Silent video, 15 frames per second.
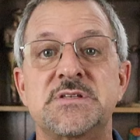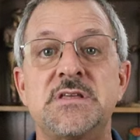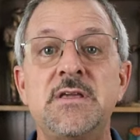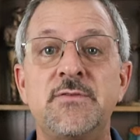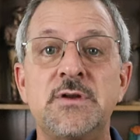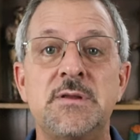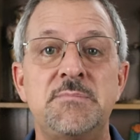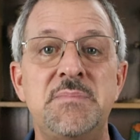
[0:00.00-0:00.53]
he
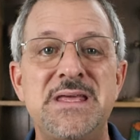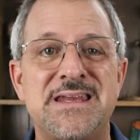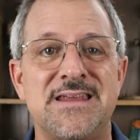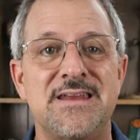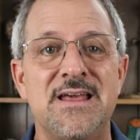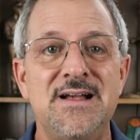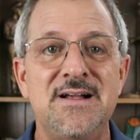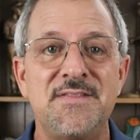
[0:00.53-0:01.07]
even
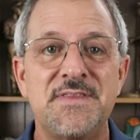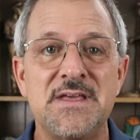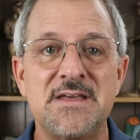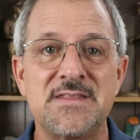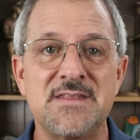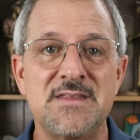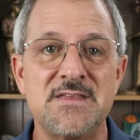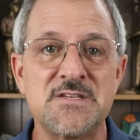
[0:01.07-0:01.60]
admitted
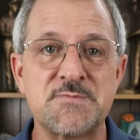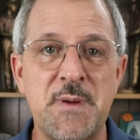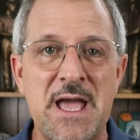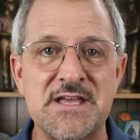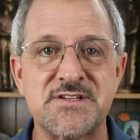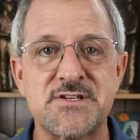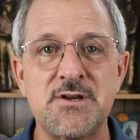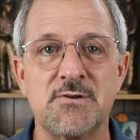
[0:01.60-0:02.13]
that his
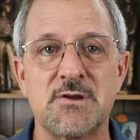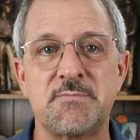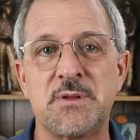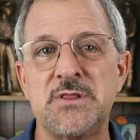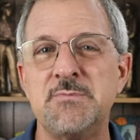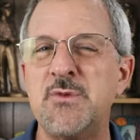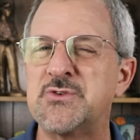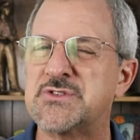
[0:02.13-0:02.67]
past year had
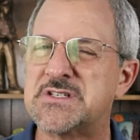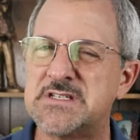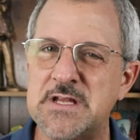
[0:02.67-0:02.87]
been the most